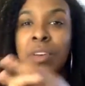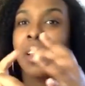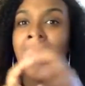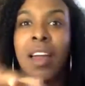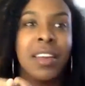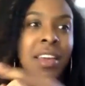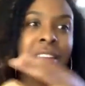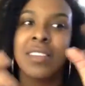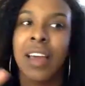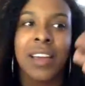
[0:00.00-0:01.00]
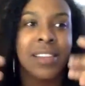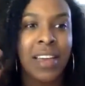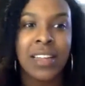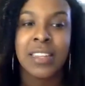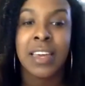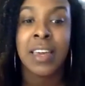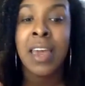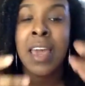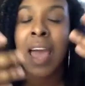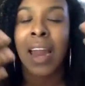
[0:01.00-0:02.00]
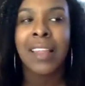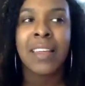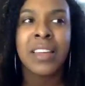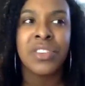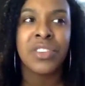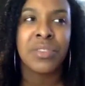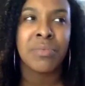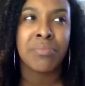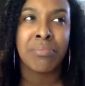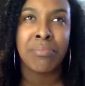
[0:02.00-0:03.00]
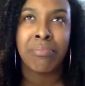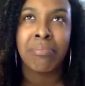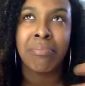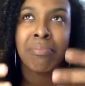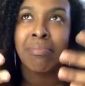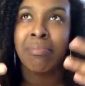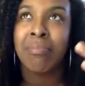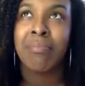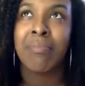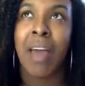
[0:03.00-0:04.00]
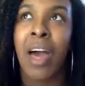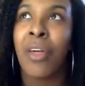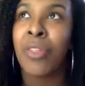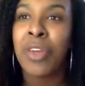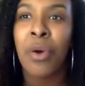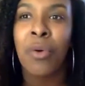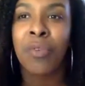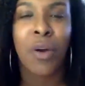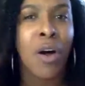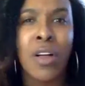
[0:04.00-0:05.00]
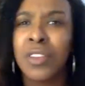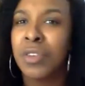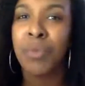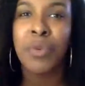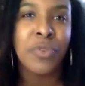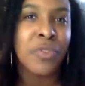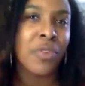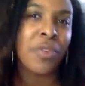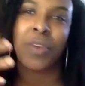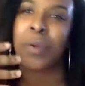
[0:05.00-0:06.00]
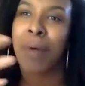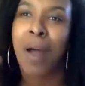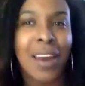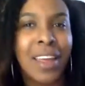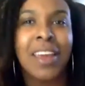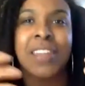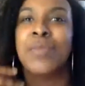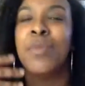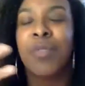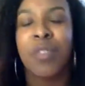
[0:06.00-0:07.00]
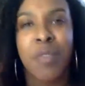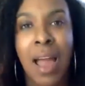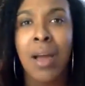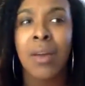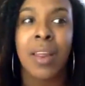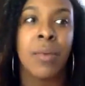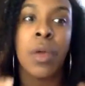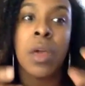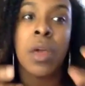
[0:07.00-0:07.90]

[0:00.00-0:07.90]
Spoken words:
A lot of kids like dancing, and I think it's just healthy overall to move your body and to move around, and